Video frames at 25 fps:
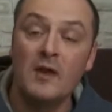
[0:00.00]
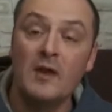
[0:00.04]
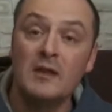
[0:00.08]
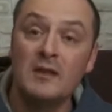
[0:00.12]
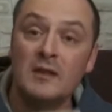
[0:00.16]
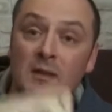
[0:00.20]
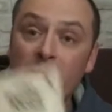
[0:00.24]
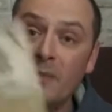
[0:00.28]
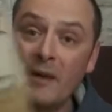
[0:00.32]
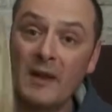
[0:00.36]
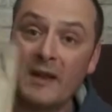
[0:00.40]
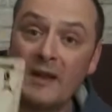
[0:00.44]

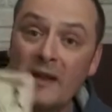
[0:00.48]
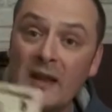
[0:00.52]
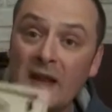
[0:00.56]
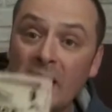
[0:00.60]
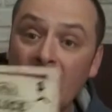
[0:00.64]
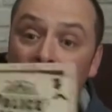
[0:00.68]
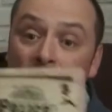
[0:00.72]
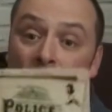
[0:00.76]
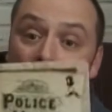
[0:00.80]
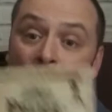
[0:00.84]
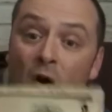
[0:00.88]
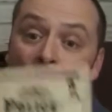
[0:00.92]

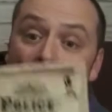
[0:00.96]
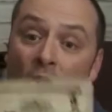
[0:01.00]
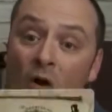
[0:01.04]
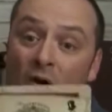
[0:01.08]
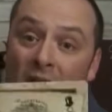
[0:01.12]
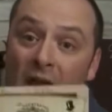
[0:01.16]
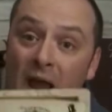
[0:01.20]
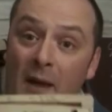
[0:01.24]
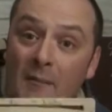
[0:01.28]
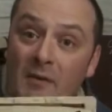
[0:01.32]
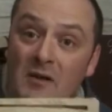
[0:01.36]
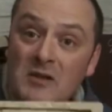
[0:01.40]
depending on
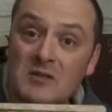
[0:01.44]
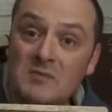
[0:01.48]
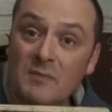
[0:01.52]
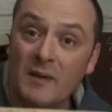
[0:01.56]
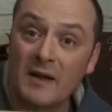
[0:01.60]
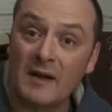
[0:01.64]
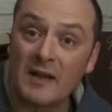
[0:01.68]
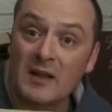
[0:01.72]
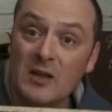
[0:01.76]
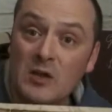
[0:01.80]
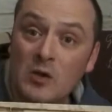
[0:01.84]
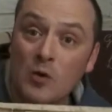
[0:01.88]
how much
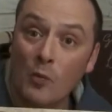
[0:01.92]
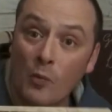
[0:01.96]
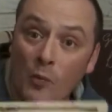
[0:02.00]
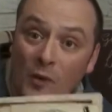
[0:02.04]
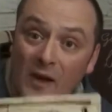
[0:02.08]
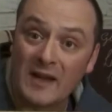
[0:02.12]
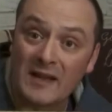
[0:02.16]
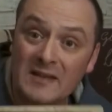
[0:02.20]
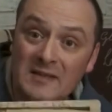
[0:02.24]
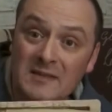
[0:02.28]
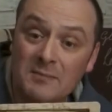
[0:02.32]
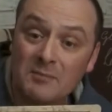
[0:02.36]
money you're
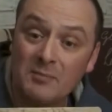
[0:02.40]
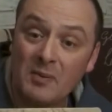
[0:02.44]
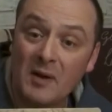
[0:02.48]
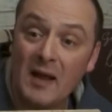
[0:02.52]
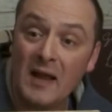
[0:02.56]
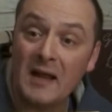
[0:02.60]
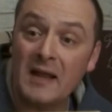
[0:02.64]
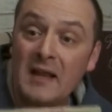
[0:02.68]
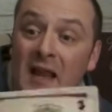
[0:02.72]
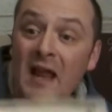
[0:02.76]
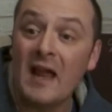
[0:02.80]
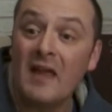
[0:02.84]
willing to pay.